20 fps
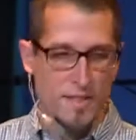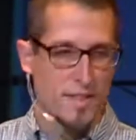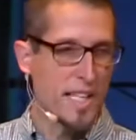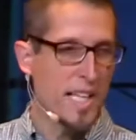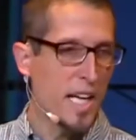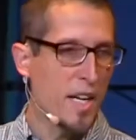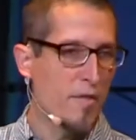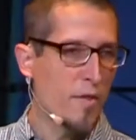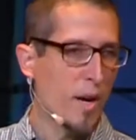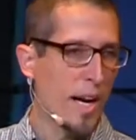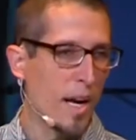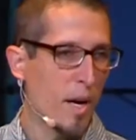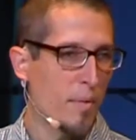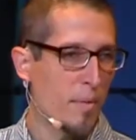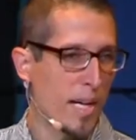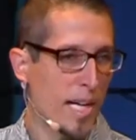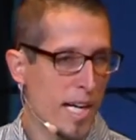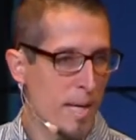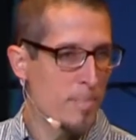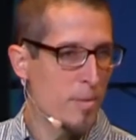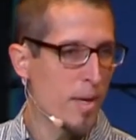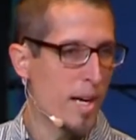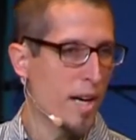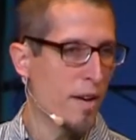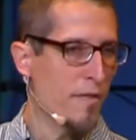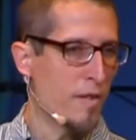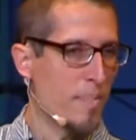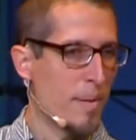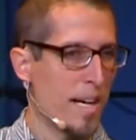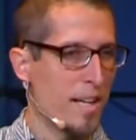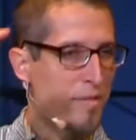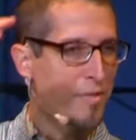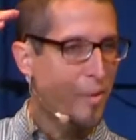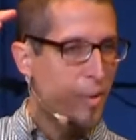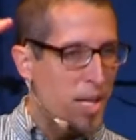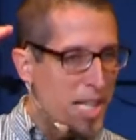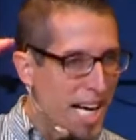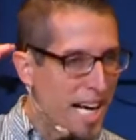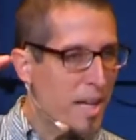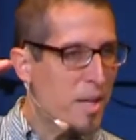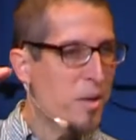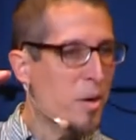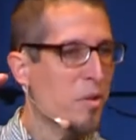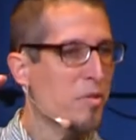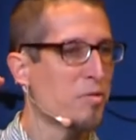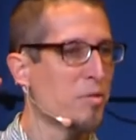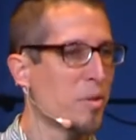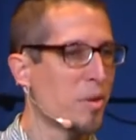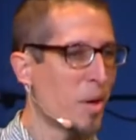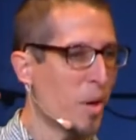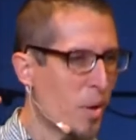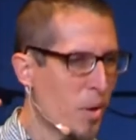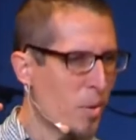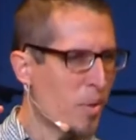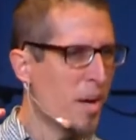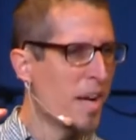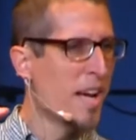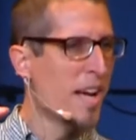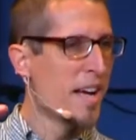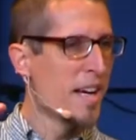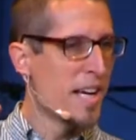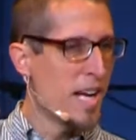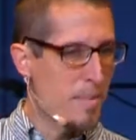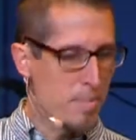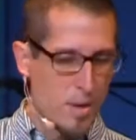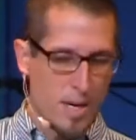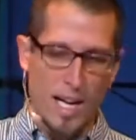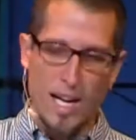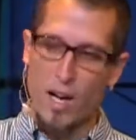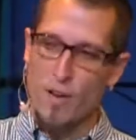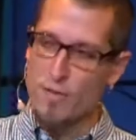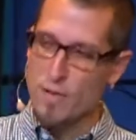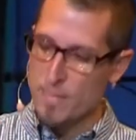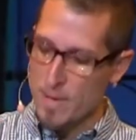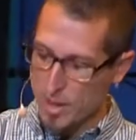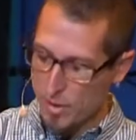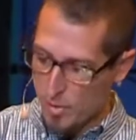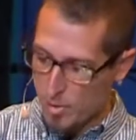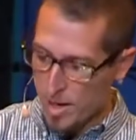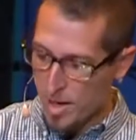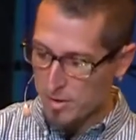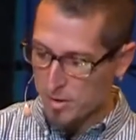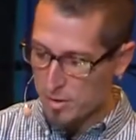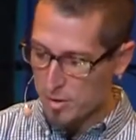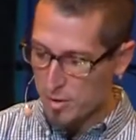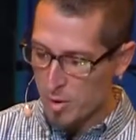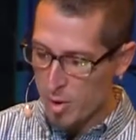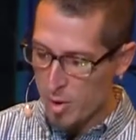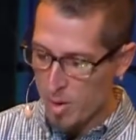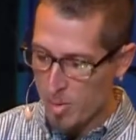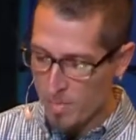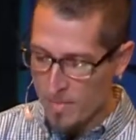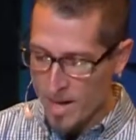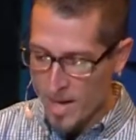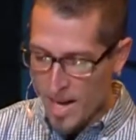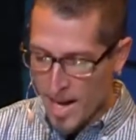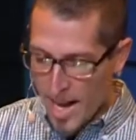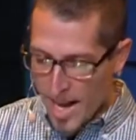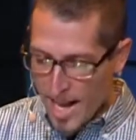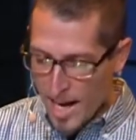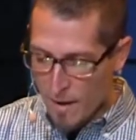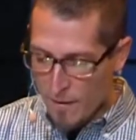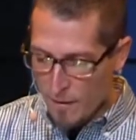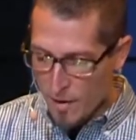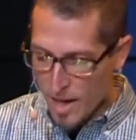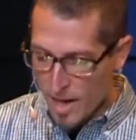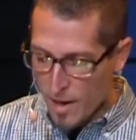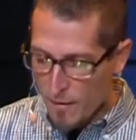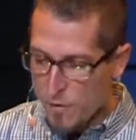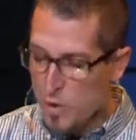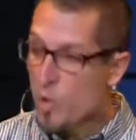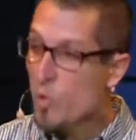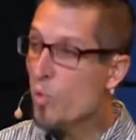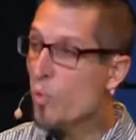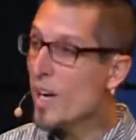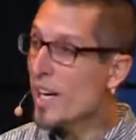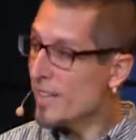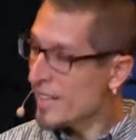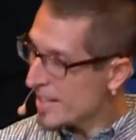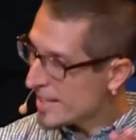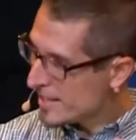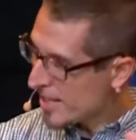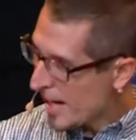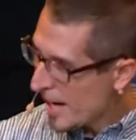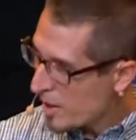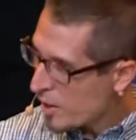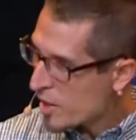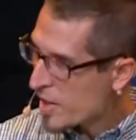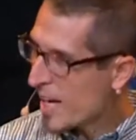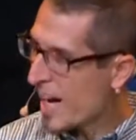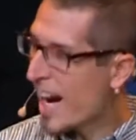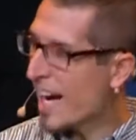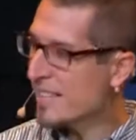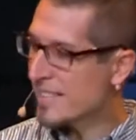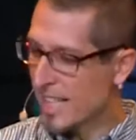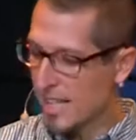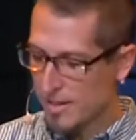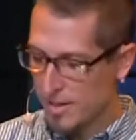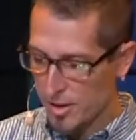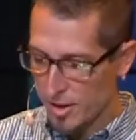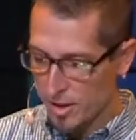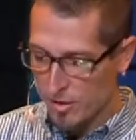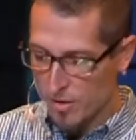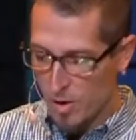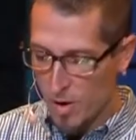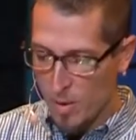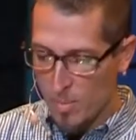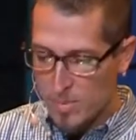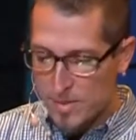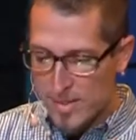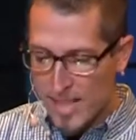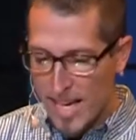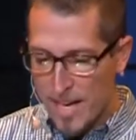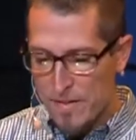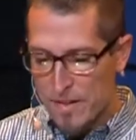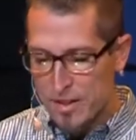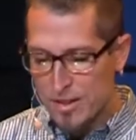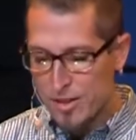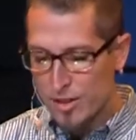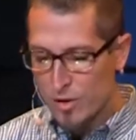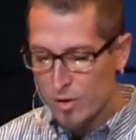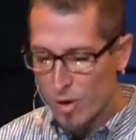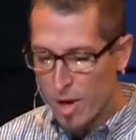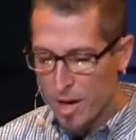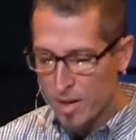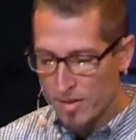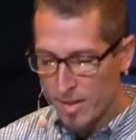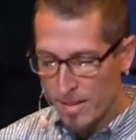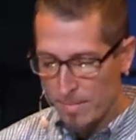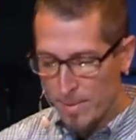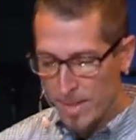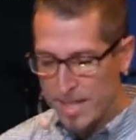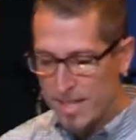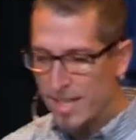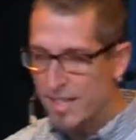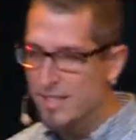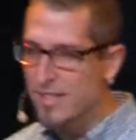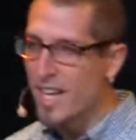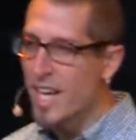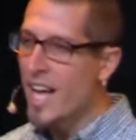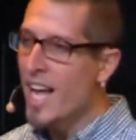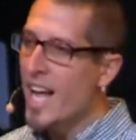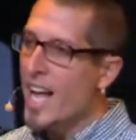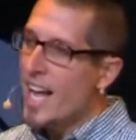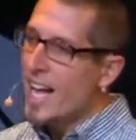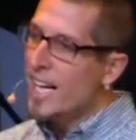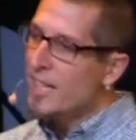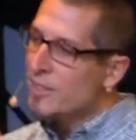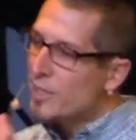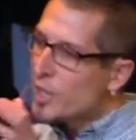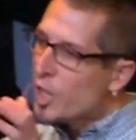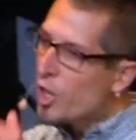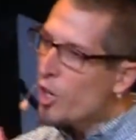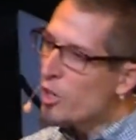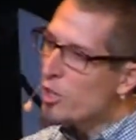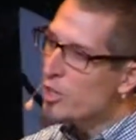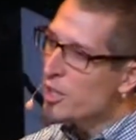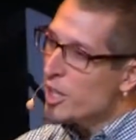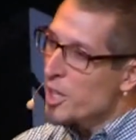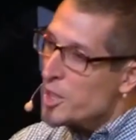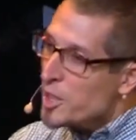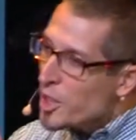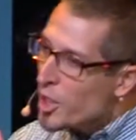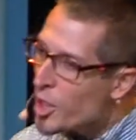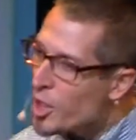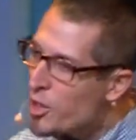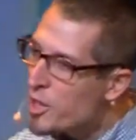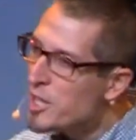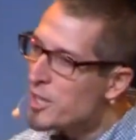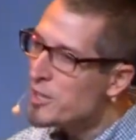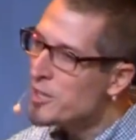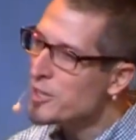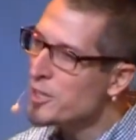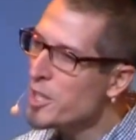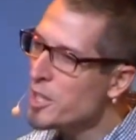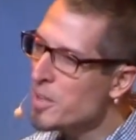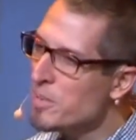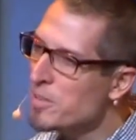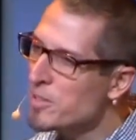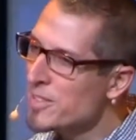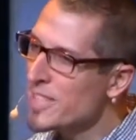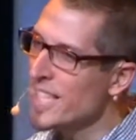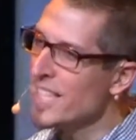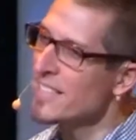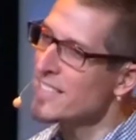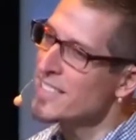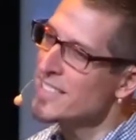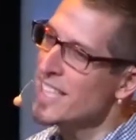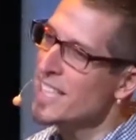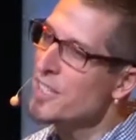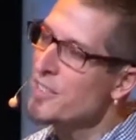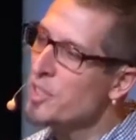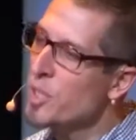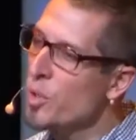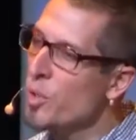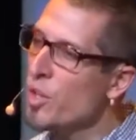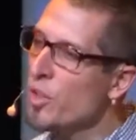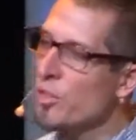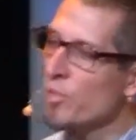of the Hebrew, al Hebrew alphabet. So he kind of goes through the whole Hebrew alphabet throughout the psalm. And if, and if you read the entire context of the psalm, David is struggling because his current, current circumstances that he's going